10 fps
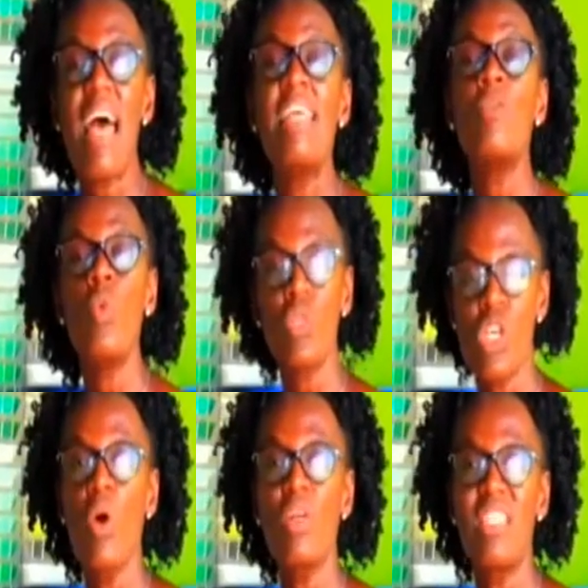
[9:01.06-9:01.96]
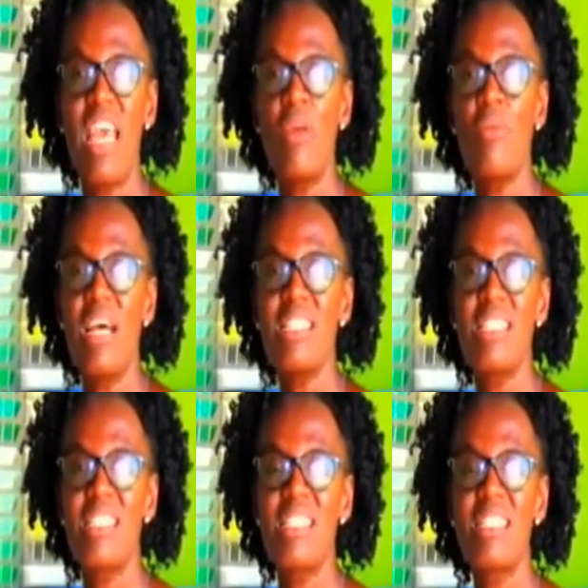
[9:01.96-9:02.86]
are in waterlogged
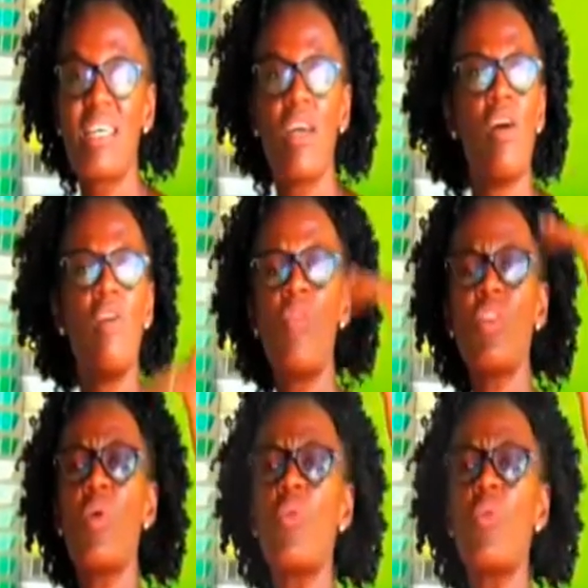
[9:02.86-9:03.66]
areas, for the